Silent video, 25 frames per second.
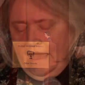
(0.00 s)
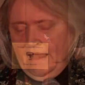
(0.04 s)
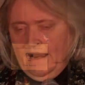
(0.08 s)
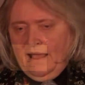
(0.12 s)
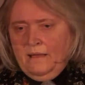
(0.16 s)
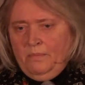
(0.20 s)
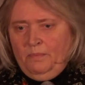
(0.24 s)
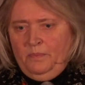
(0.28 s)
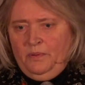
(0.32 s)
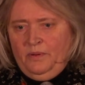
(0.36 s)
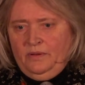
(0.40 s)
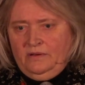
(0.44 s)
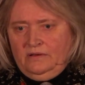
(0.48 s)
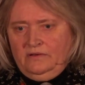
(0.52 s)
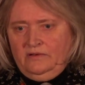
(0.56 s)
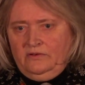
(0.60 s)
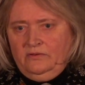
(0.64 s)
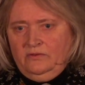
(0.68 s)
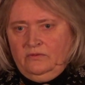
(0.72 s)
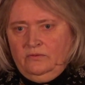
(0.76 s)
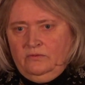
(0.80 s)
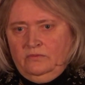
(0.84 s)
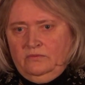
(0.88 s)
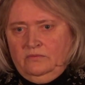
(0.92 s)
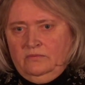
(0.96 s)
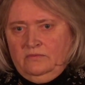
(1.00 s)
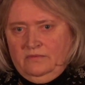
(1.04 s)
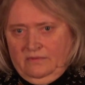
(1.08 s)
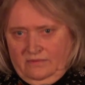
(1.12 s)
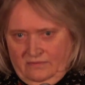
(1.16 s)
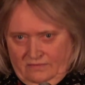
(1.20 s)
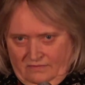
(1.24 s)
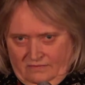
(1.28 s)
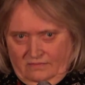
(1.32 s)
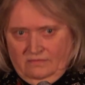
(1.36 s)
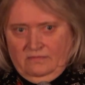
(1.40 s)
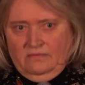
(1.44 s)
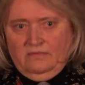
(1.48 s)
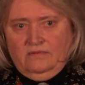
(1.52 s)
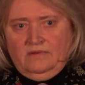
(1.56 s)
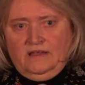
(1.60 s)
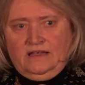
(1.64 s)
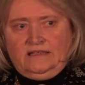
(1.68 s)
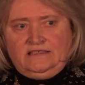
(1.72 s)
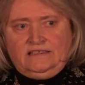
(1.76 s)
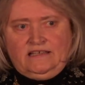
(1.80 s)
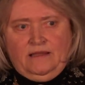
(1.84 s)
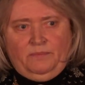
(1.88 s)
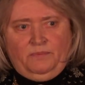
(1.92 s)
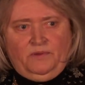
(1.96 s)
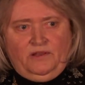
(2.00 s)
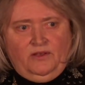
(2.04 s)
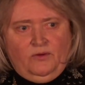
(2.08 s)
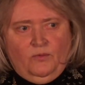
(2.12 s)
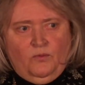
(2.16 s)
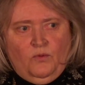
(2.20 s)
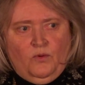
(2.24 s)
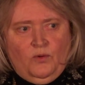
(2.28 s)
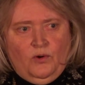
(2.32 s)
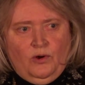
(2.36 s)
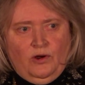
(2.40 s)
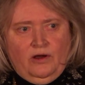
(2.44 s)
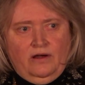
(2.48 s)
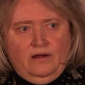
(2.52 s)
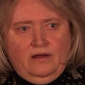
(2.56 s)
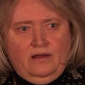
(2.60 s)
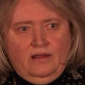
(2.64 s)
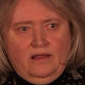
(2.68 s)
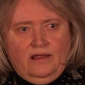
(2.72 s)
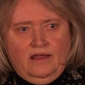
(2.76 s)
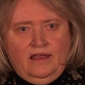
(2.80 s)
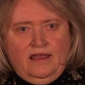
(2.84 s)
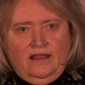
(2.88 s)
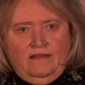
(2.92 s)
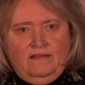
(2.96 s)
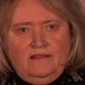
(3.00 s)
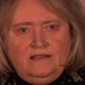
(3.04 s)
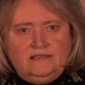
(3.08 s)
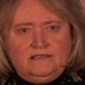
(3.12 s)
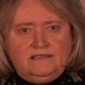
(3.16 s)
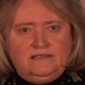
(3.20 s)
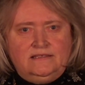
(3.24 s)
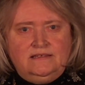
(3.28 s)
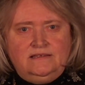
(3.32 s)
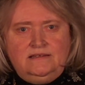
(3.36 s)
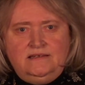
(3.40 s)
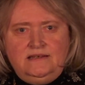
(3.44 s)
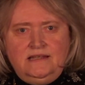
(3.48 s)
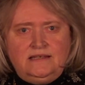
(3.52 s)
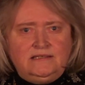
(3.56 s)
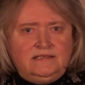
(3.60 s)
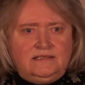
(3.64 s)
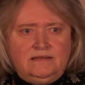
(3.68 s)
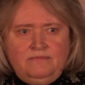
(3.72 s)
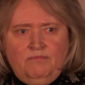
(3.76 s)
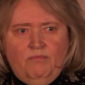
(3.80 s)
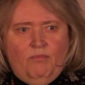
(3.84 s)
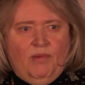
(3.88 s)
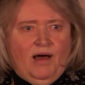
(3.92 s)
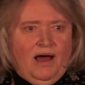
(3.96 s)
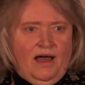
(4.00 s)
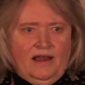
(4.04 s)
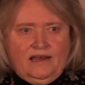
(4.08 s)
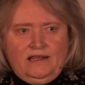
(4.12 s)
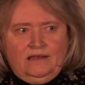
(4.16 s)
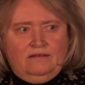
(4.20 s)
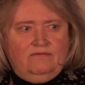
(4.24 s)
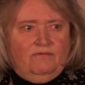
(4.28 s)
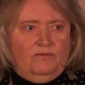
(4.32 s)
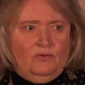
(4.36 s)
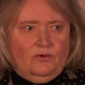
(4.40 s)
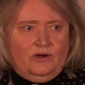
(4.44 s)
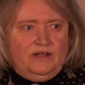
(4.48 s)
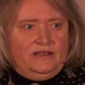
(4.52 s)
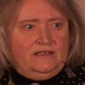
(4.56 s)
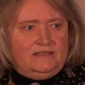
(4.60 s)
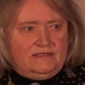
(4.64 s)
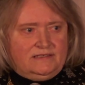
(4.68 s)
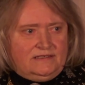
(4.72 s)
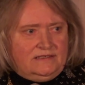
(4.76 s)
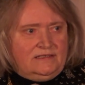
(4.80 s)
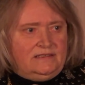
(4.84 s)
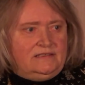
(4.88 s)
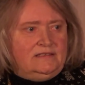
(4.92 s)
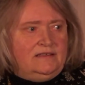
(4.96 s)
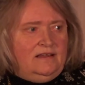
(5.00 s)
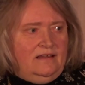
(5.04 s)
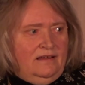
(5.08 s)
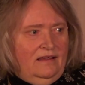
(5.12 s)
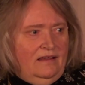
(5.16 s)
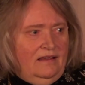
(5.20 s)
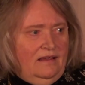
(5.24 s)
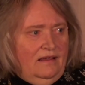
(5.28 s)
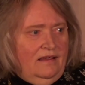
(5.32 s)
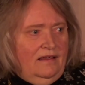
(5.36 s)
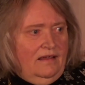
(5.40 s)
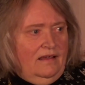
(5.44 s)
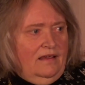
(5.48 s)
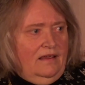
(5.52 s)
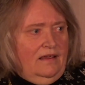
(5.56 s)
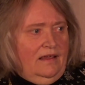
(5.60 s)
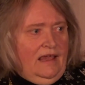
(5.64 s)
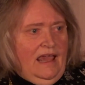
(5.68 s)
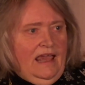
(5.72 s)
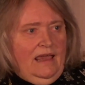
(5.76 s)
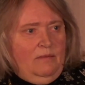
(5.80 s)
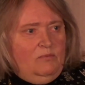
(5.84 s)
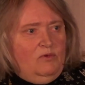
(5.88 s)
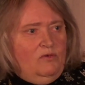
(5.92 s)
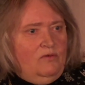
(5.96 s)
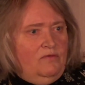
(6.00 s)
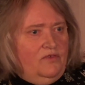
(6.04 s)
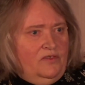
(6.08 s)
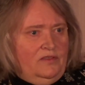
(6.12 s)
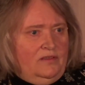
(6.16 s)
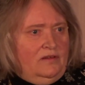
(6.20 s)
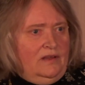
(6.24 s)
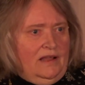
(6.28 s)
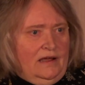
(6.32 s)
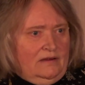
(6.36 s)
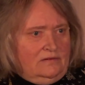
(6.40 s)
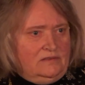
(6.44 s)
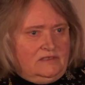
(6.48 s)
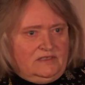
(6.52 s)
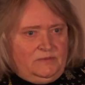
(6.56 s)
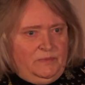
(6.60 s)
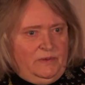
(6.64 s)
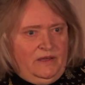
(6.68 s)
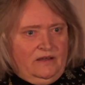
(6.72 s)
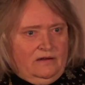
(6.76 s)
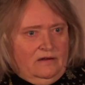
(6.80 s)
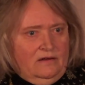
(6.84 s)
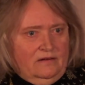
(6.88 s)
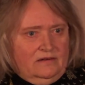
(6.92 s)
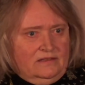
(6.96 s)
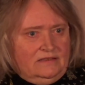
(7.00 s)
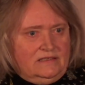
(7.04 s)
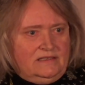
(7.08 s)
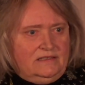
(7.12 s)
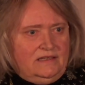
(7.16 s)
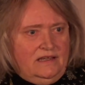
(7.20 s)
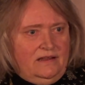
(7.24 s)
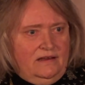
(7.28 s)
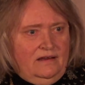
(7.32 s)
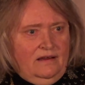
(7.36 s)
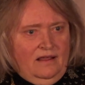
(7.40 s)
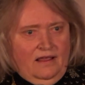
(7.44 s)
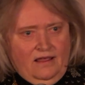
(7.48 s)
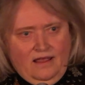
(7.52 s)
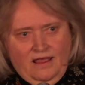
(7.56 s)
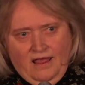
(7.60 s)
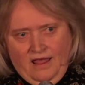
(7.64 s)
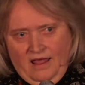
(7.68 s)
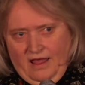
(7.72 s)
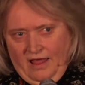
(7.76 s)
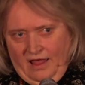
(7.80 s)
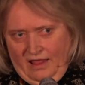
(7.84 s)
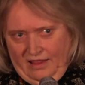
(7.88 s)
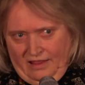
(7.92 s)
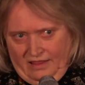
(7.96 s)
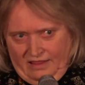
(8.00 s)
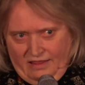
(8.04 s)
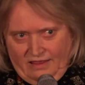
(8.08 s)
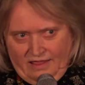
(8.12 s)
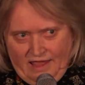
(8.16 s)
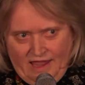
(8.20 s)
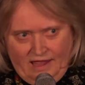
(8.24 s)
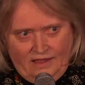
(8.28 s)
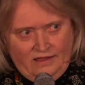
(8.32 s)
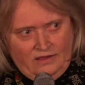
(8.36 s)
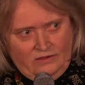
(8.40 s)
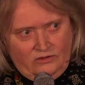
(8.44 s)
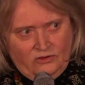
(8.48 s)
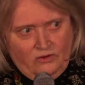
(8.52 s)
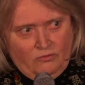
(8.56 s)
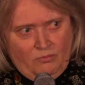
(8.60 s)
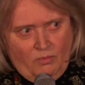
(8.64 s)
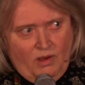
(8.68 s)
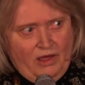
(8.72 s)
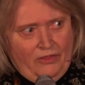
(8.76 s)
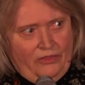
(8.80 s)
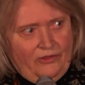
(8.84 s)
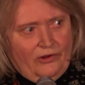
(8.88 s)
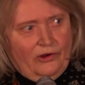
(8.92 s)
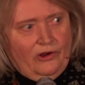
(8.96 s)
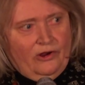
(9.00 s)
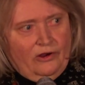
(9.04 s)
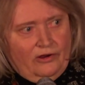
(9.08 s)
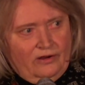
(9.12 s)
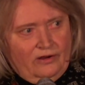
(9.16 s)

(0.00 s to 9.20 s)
up to accept the award, and this disembodied voice came over the loudspeaker and said, "Thank your mother."